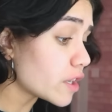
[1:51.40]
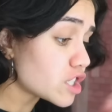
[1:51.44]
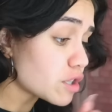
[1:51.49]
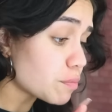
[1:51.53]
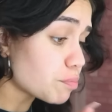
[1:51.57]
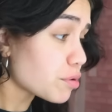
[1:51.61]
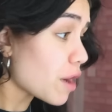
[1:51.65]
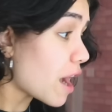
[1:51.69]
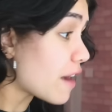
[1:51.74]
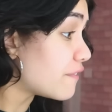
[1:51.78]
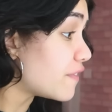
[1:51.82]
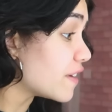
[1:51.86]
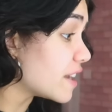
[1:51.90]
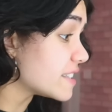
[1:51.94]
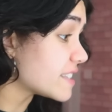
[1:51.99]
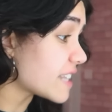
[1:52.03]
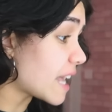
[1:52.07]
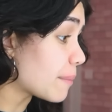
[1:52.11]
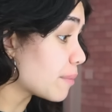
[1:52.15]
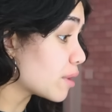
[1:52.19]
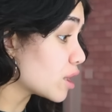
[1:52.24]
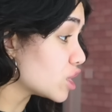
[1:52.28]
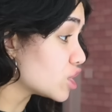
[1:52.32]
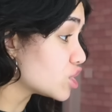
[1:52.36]
Okay, to preface,
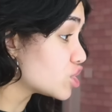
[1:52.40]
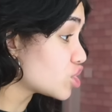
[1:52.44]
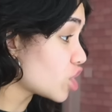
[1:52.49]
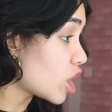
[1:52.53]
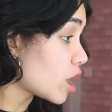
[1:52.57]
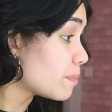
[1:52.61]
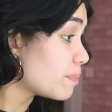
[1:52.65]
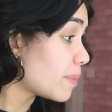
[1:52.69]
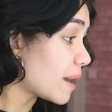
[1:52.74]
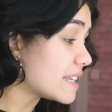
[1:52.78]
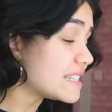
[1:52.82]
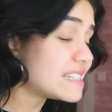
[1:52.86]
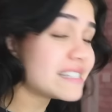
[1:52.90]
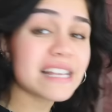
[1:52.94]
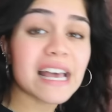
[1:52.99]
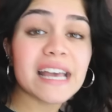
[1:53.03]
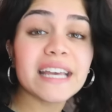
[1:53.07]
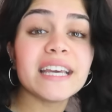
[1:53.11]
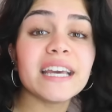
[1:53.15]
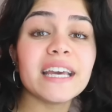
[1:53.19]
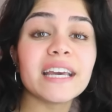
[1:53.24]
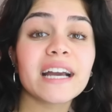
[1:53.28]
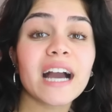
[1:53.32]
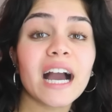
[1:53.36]
I'm gonna start by
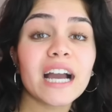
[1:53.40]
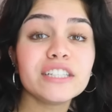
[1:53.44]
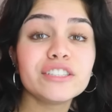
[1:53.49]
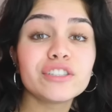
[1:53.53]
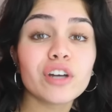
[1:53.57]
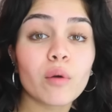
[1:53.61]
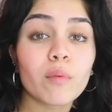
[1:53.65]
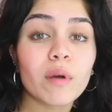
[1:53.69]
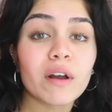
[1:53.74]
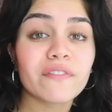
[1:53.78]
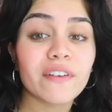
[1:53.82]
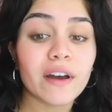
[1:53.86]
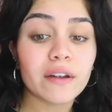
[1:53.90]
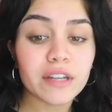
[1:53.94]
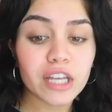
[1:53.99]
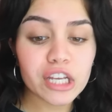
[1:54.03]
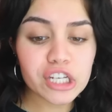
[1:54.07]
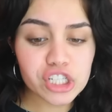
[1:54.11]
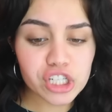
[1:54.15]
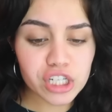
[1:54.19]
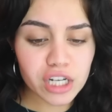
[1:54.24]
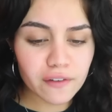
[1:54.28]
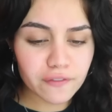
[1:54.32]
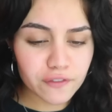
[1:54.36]
saying I don't wear
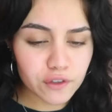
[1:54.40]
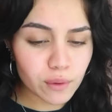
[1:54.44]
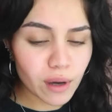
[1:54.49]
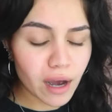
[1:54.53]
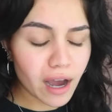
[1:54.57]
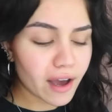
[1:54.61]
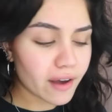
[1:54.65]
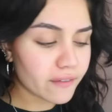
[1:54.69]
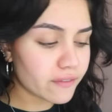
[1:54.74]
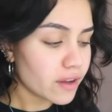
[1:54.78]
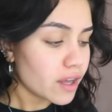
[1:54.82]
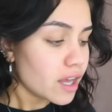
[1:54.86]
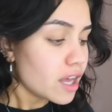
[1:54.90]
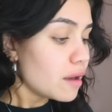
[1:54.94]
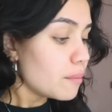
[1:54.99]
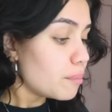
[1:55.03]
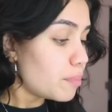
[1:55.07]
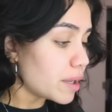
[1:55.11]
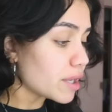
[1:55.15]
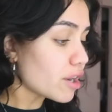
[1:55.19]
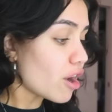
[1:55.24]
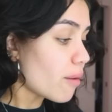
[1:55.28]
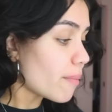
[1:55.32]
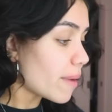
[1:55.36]
foundation. If you have
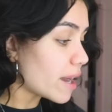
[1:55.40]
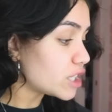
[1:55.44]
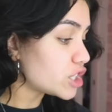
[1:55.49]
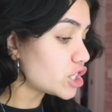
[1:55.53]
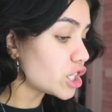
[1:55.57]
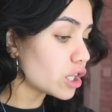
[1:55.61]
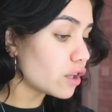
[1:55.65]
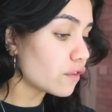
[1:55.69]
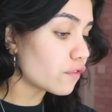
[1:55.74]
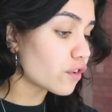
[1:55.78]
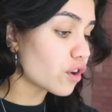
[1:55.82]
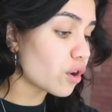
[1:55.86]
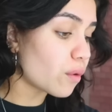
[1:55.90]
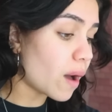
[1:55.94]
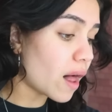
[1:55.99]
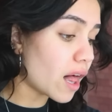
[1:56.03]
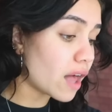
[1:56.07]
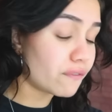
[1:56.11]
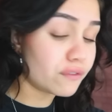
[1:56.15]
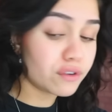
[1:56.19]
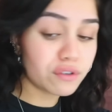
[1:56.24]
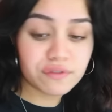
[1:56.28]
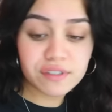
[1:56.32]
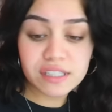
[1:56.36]
been on my channel for a
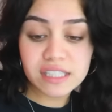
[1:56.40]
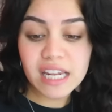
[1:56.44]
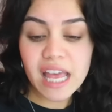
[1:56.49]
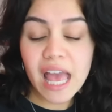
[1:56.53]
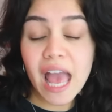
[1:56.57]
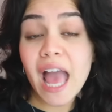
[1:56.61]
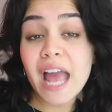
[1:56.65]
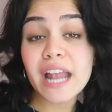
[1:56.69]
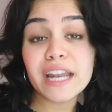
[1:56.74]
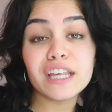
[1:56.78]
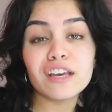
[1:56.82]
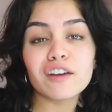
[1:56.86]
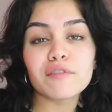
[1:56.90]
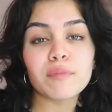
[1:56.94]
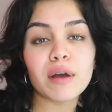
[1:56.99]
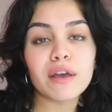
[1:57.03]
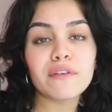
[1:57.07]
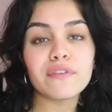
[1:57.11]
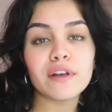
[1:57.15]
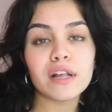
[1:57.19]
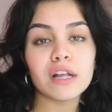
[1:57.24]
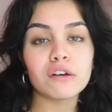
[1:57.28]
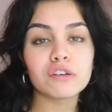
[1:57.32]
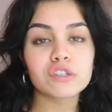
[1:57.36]
while, if you've seen any of
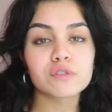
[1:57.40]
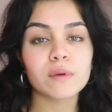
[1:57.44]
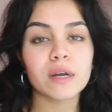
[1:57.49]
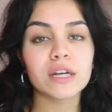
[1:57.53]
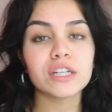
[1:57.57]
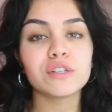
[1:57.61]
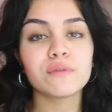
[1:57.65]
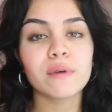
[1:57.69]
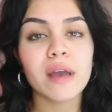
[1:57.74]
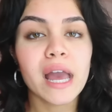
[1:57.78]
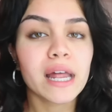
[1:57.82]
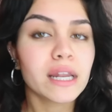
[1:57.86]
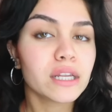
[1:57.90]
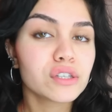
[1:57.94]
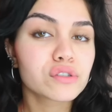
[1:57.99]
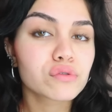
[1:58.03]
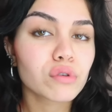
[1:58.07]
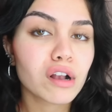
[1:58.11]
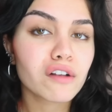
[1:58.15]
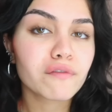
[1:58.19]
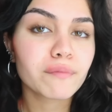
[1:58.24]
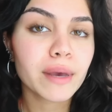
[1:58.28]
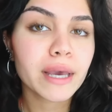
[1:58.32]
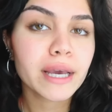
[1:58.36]
my videos where I do any
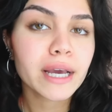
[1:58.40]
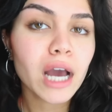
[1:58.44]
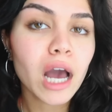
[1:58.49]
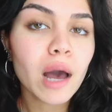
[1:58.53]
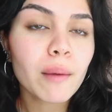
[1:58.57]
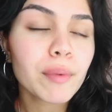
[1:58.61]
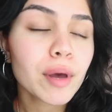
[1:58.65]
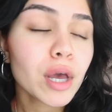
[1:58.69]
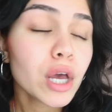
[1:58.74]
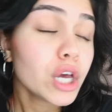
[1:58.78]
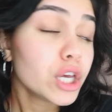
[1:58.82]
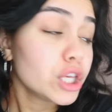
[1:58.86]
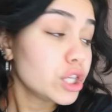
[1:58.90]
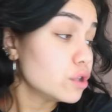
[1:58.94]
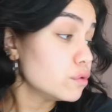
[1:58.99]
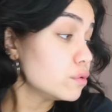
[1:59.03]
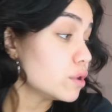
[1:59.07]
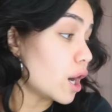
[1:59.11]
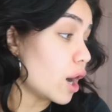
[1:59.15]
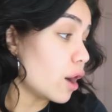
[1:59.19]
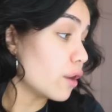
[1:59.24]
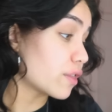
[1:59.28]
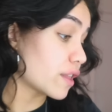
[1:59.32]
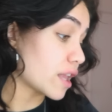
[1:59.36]
sort of makeup,
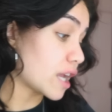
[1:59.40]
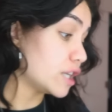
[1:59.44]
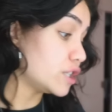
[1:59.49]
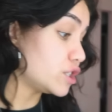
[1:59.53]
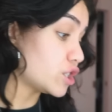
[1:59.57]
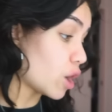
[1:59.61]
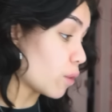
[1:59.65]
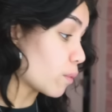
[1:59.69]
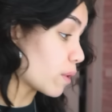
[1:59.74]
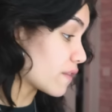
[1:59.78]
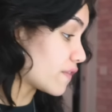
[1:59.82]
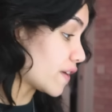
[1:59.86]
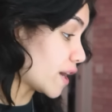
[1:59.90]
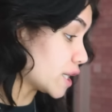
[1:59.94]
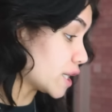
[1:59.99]
you know that I don't wear